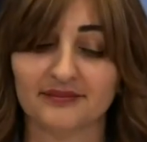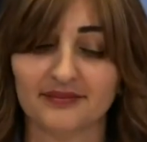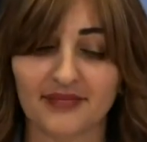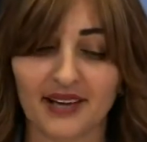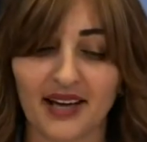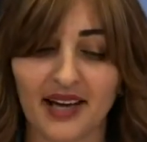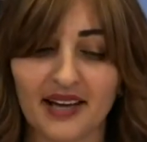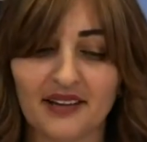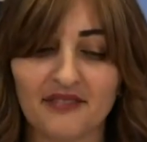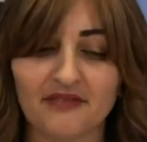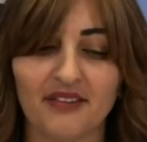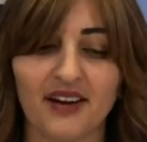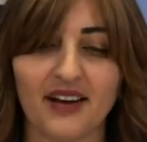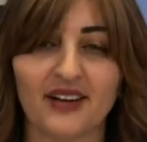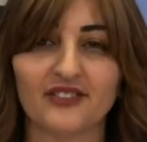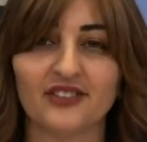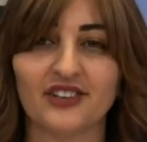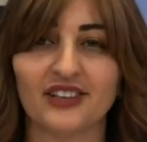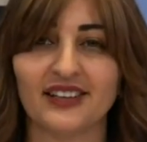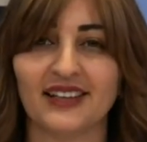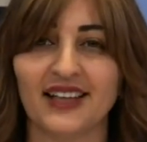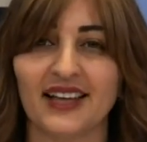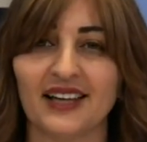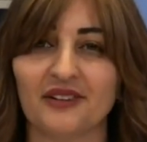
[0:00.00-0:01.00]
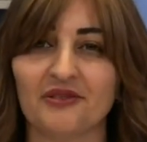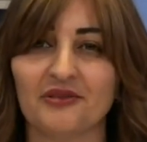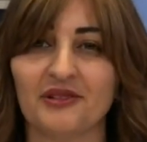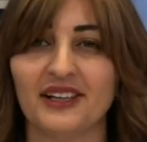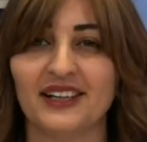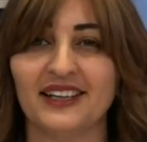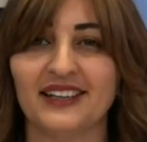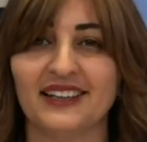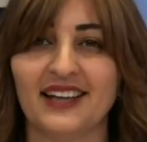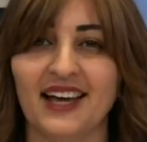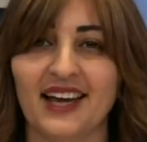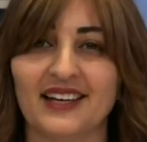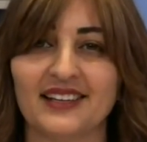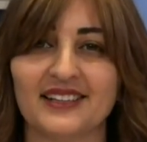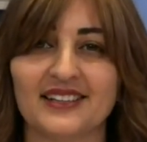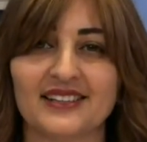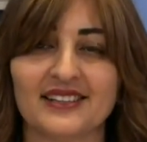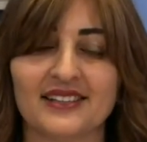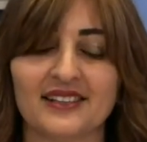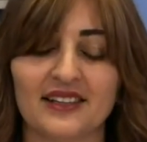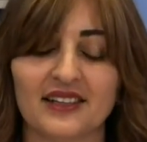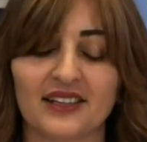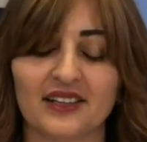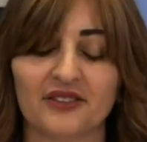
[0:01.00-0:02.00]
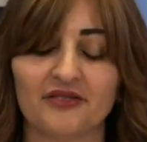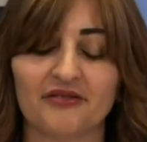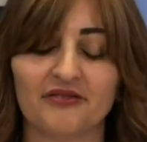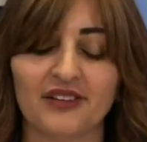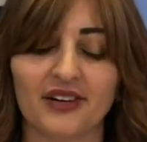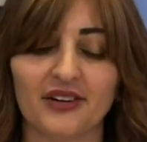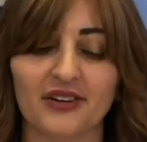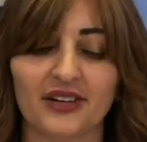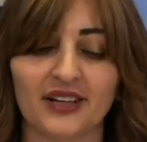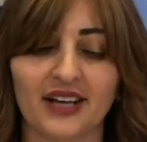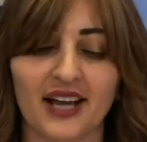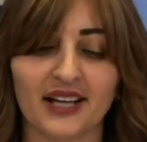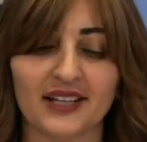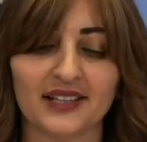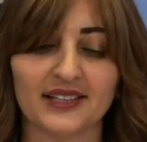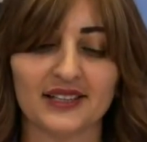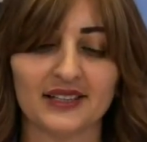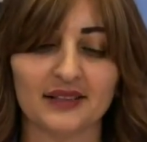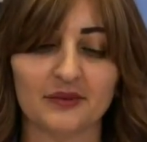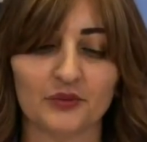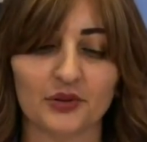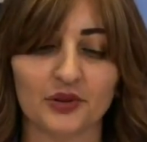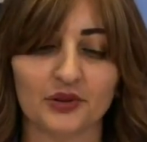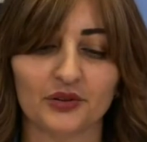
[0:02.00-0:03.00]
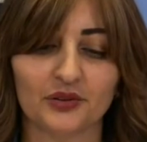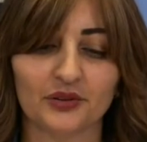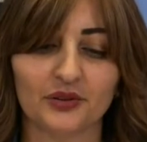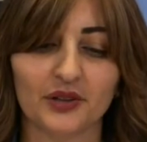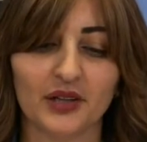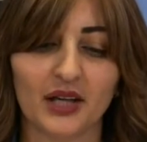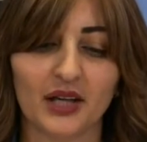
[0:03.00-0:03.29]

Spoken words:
I found it like really nice, very nicely mood.